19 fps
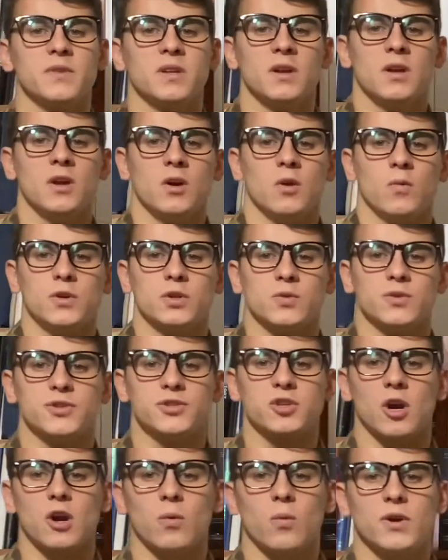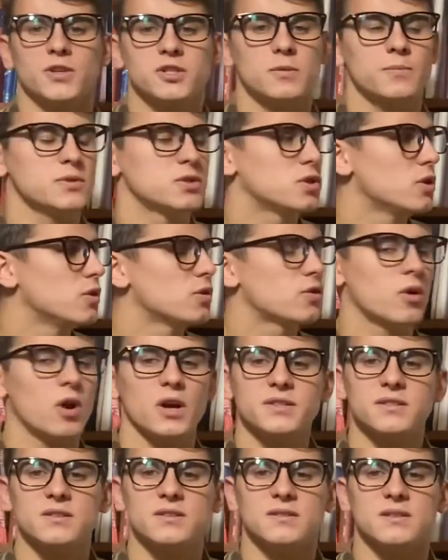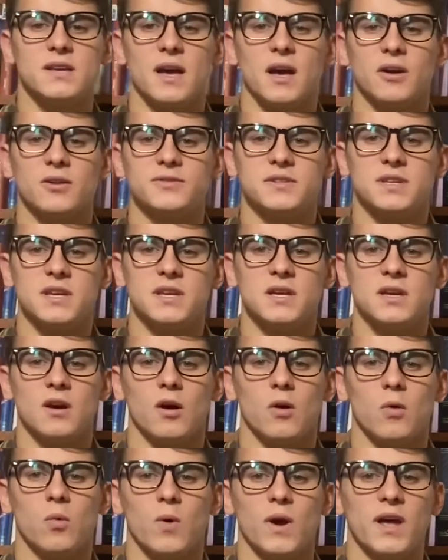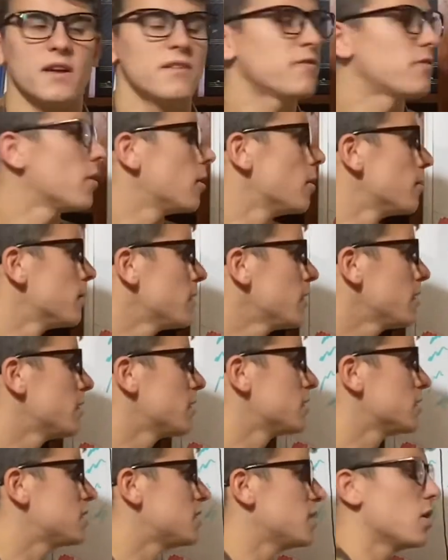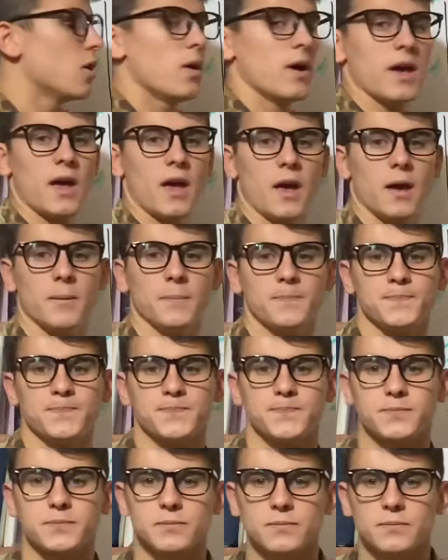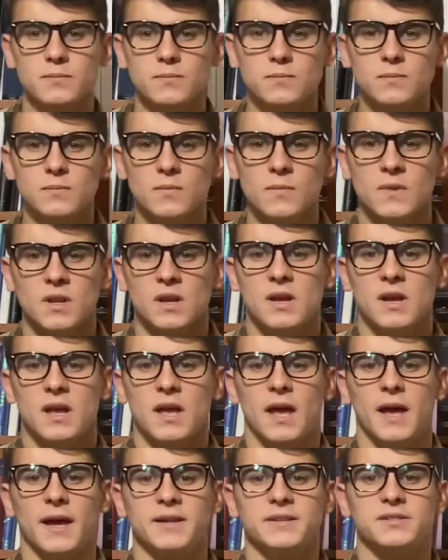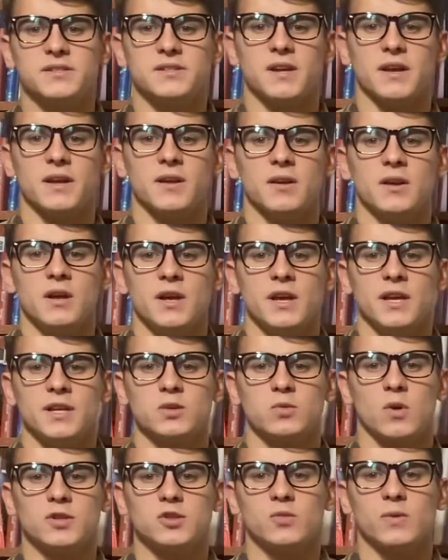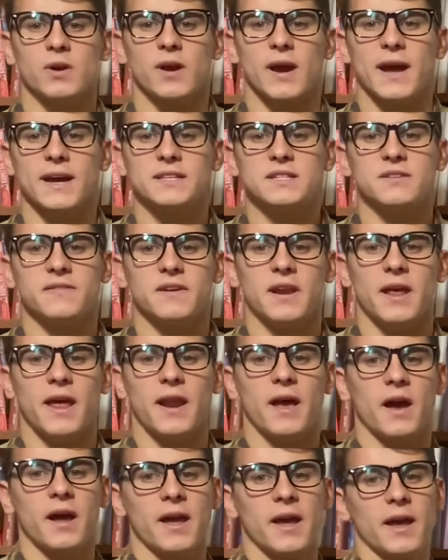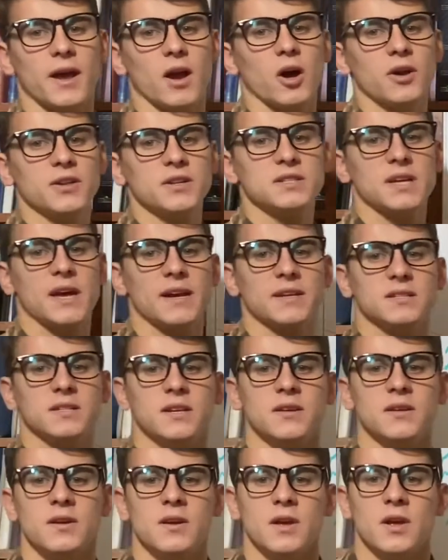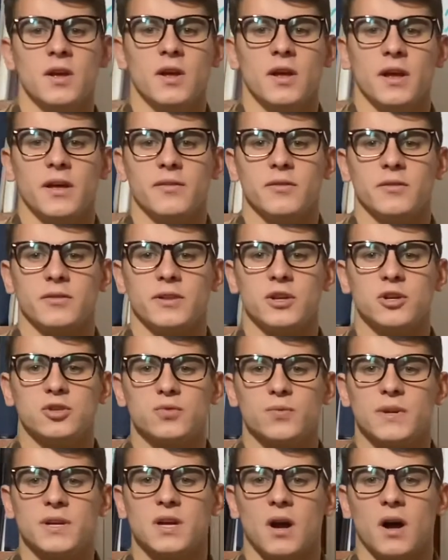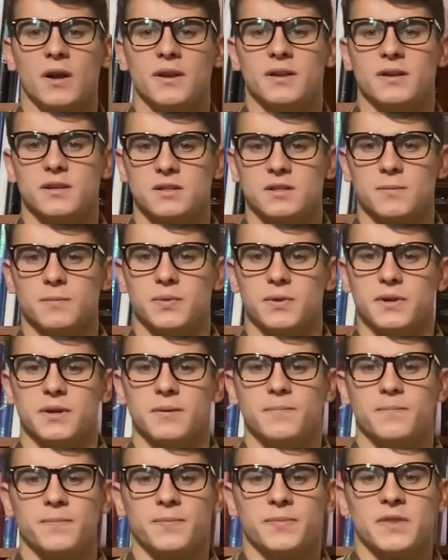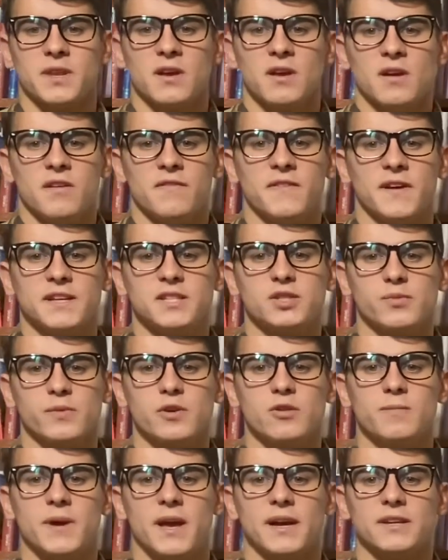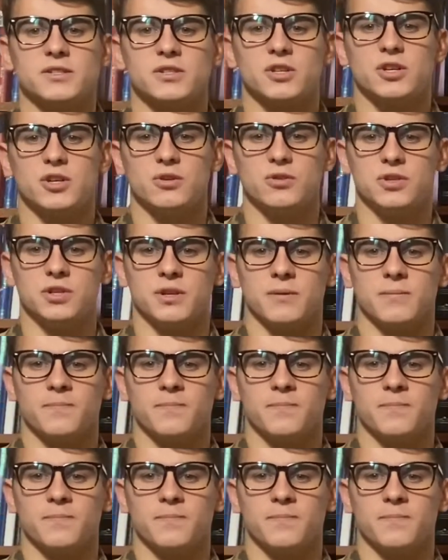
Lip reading: which will start once the platoon crosses the LD away from COAA. End state is once we are active and NIA undetected, leader's recon is complete. Phase 3 will be execution,